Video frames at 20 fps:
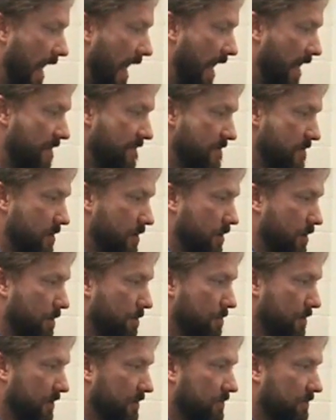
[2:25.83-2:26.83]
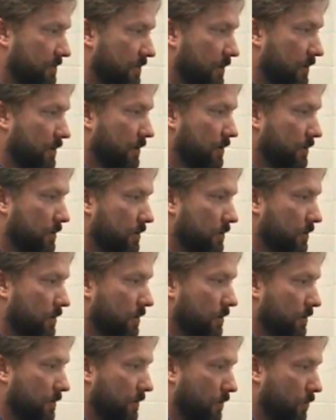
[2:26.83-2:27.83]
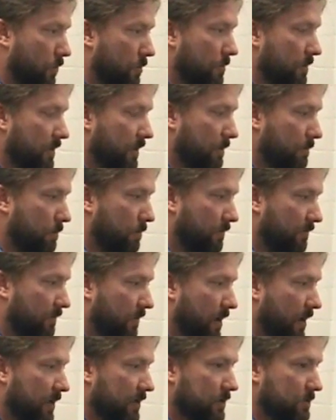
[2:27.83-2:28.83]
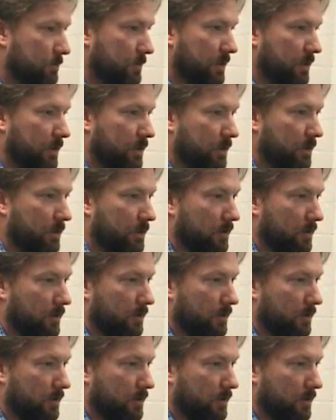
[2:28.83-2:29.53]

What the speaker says: having a piece of gear equipment that provides me